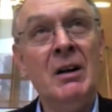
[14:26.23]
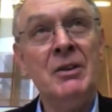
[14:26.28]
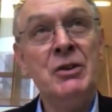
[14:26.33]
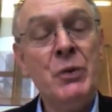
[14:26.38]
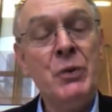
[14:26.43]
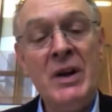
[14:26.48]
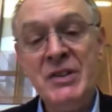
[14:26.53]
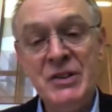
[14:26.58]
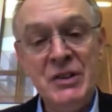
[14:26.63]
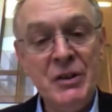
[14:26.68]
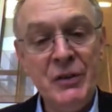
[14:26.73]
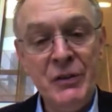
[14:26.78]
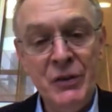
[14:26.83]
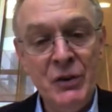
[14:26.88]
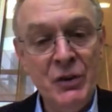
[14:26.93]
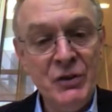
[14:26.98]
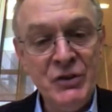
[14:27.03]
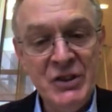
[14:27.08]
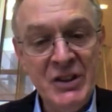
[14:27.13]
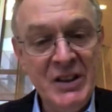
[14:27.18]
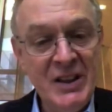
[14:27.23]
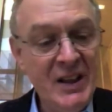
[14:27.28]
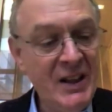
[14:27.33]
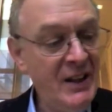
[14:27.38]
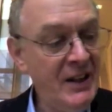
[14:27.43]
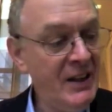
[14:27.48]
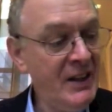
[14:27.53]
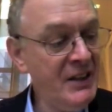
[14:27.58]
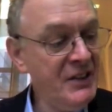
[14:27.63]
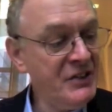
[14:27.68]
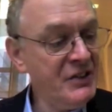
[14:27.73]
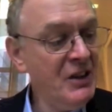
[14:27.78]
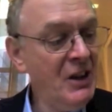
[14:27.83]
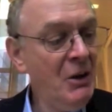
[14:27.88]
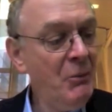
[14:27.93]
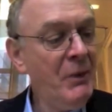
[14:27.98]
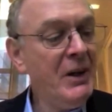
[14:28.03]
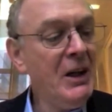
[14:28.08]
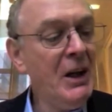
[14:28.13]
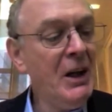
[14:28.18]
20 or 30 years. Well,